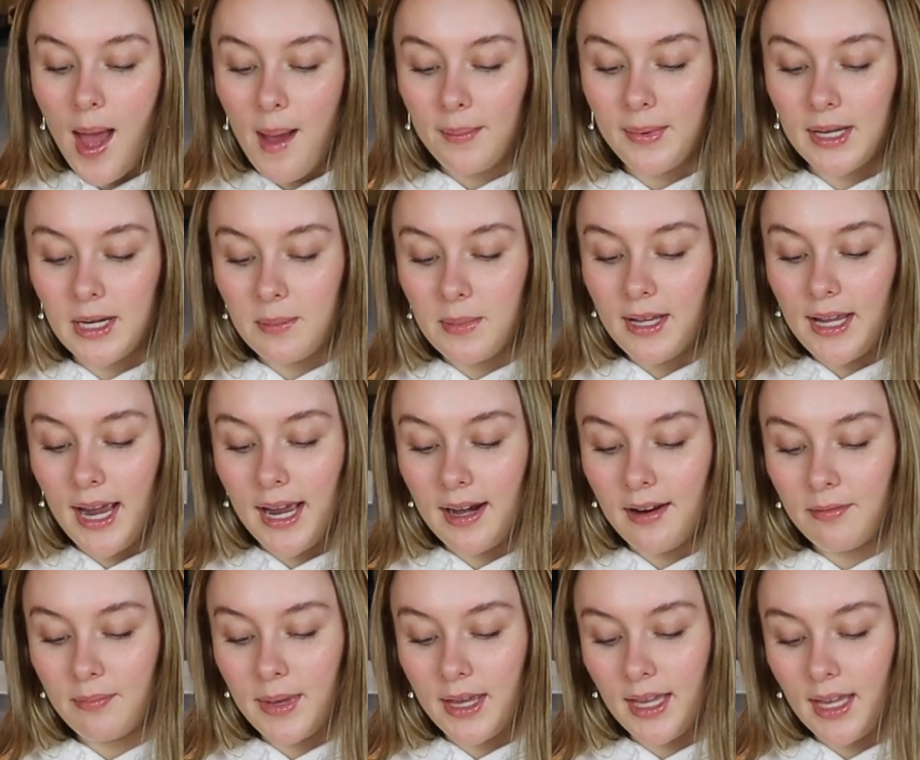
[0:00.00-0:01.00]
I'm gonna be kind
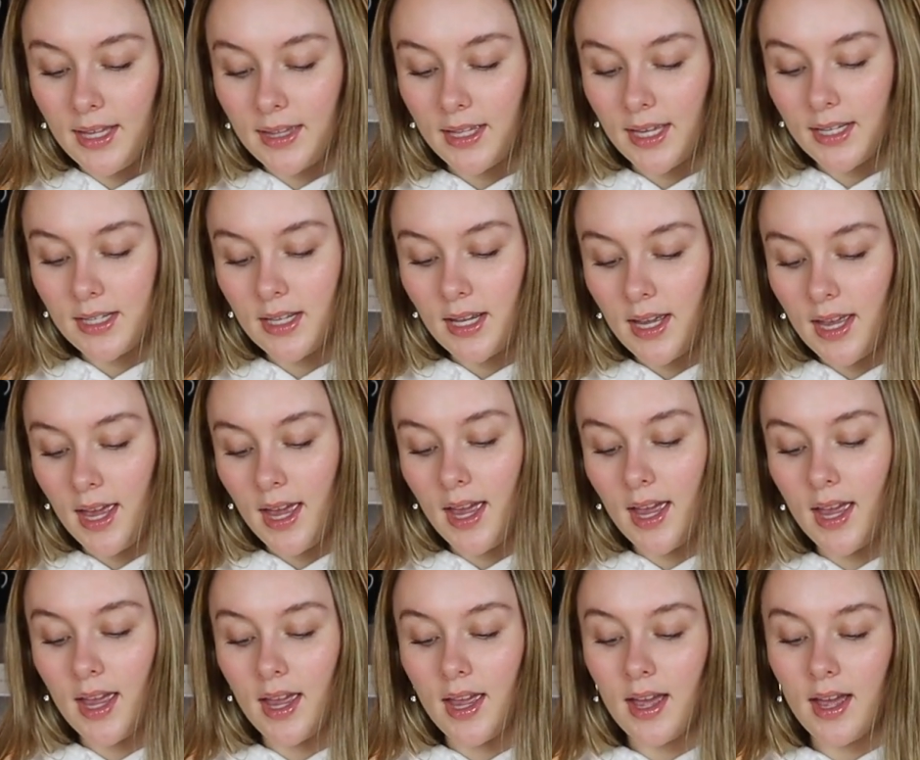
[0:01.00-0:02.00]
of making like
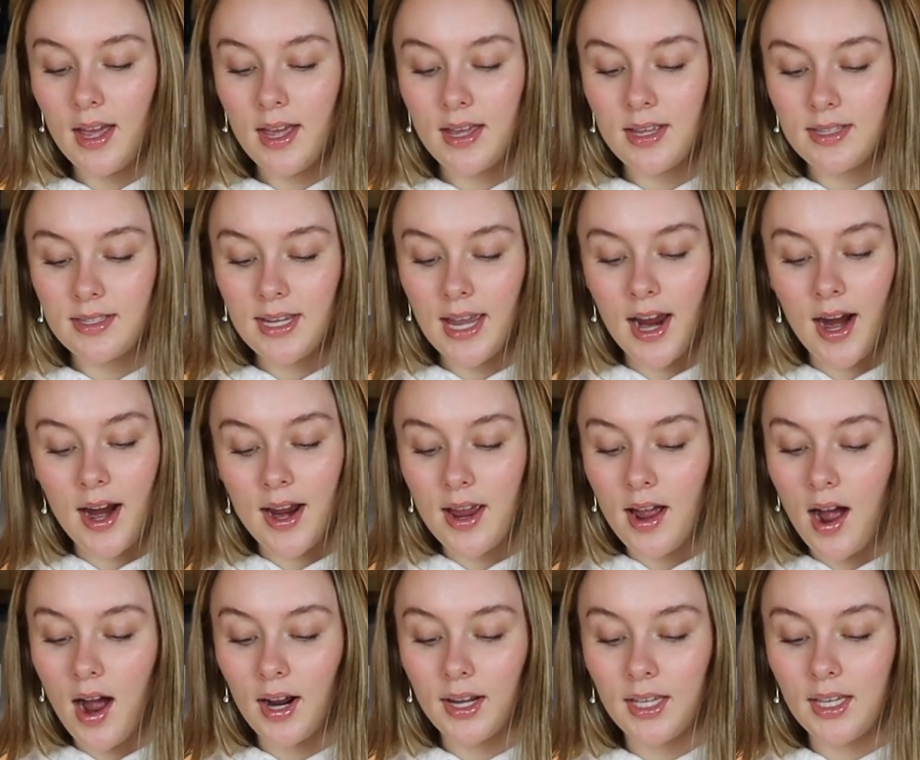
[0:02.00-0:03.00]
a
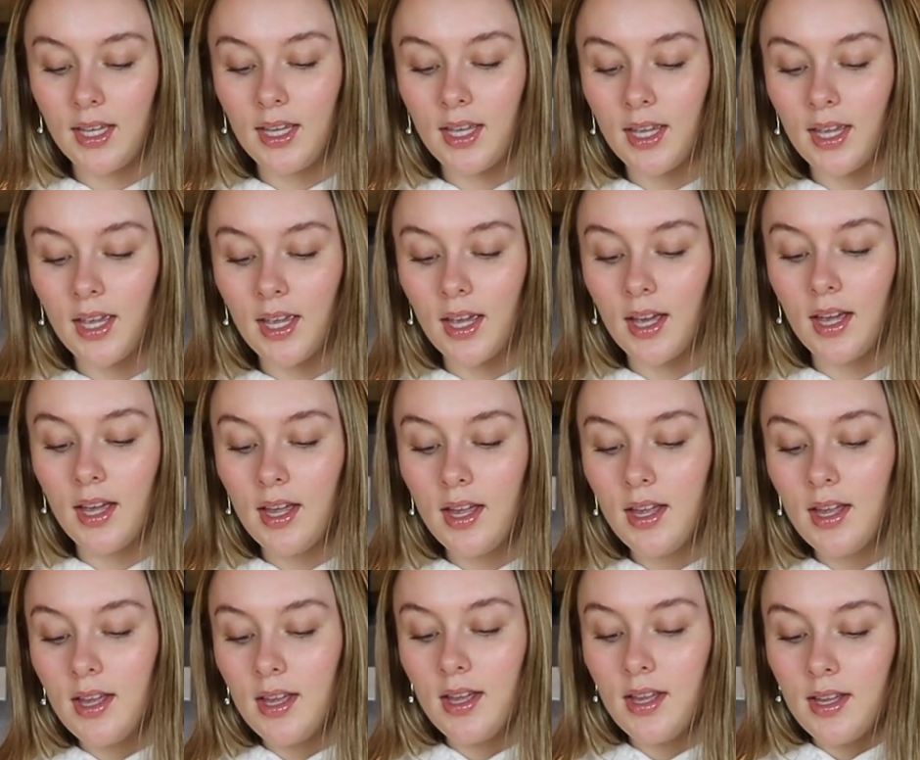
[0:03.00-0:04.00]
teriyaki
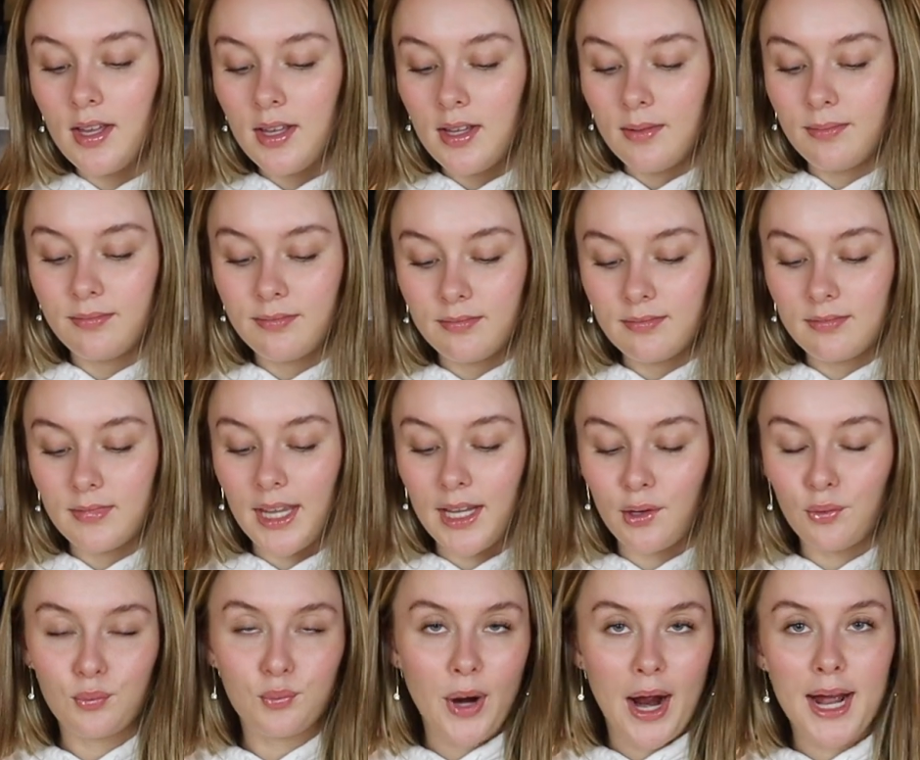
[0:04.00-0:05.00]

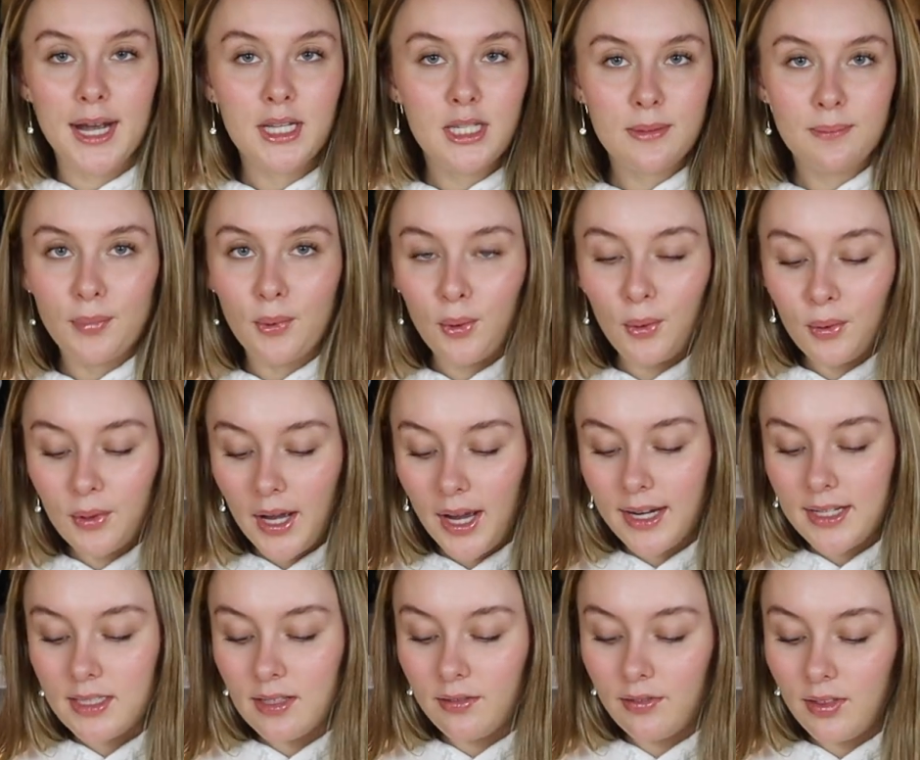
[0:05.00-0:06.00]
like rice bowl
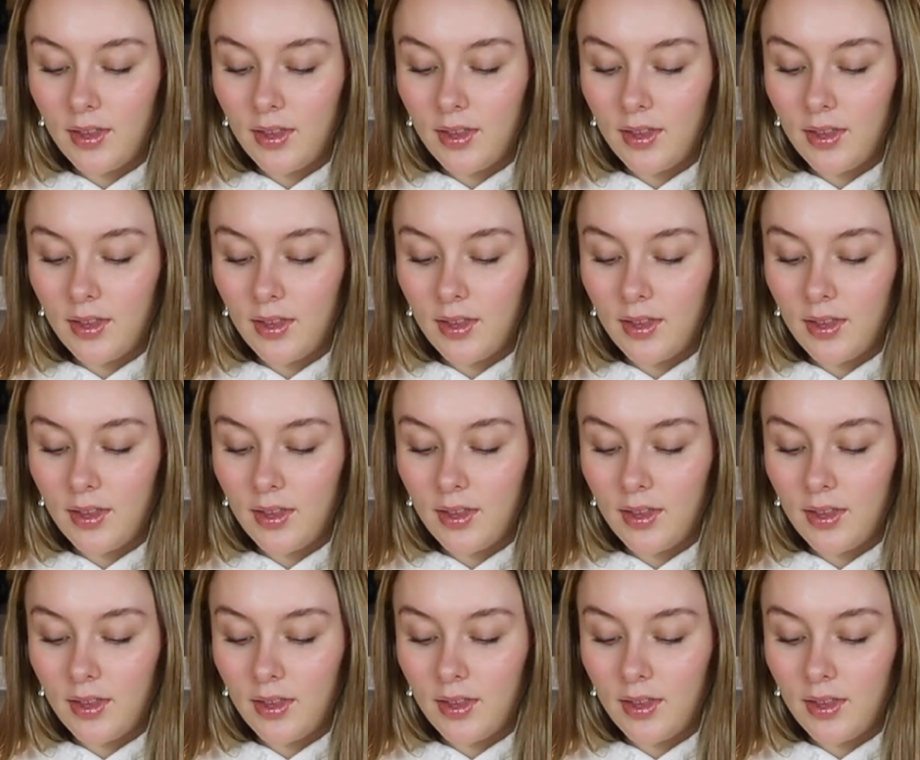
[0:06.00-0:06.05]
kind of